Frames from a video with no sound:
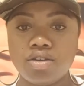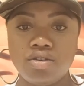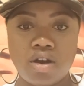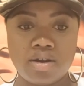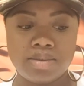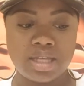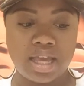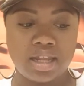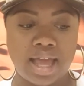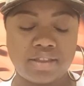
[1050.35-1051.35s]
You know what I'm
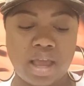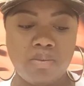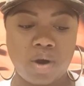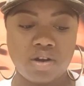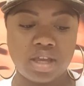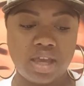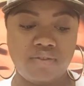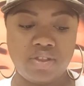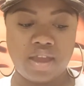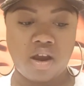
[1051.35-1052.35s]
saying? Like they weren't
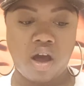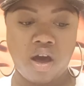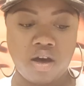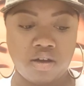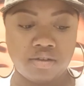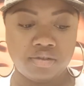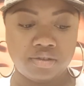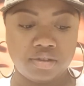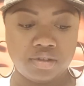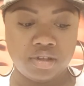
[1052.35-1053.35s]
giving their all.
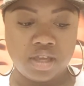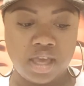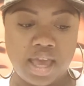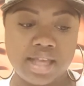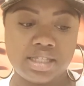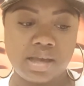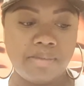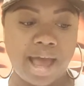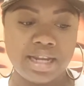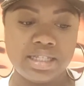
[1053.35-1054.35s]
And
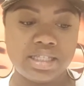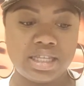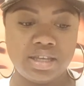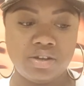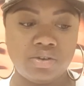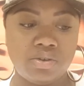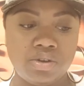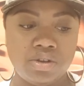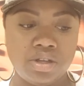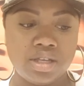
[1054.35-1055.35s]
somebody's
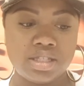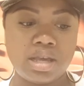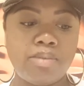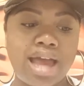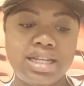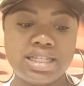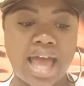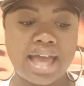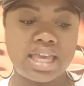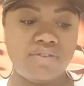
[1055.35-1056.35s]

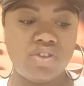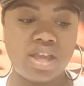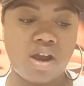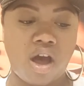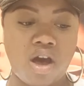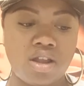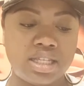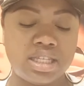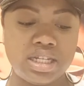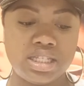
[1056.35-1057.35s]
not giving their all
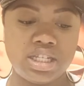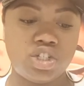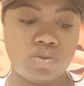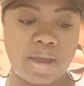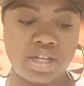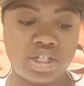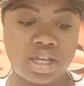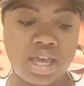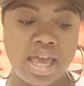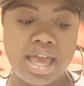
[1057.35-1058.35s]
into the
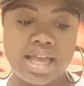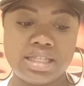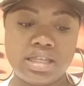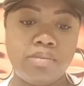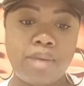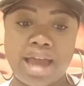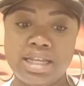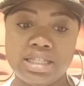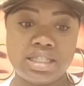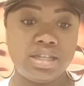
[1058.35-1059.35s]
situation, and
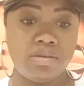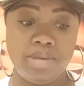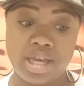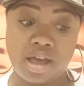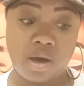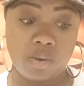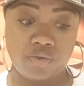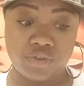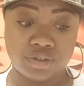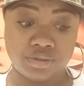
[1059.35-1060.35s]
somebody's still being
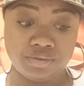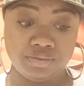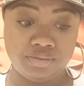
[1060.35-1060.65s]
hopeful.